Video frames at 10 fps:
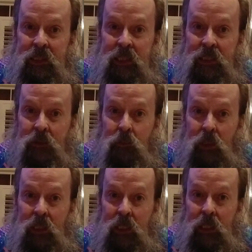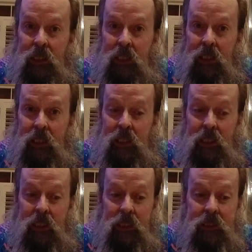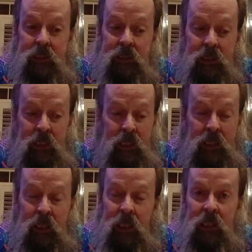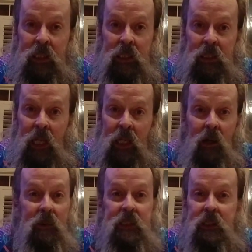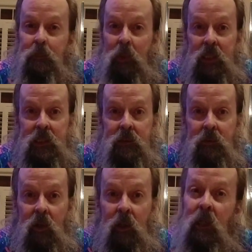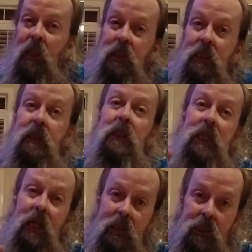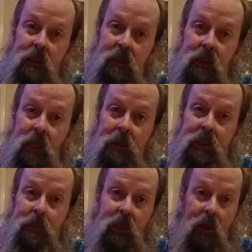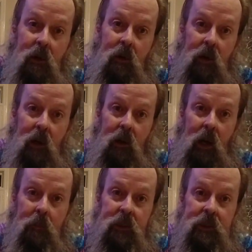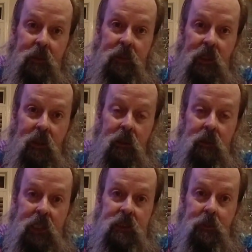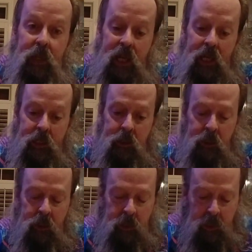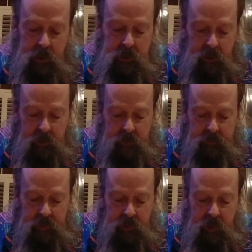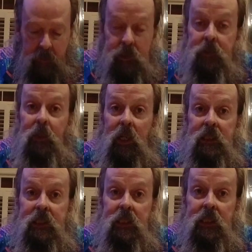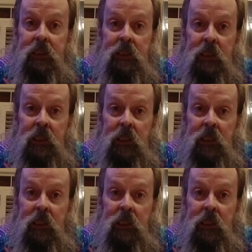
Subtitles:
this one is, I always get the prices wrong. Just look down in the comments below, or I'll put them here next to my head so you can figure out what the price is.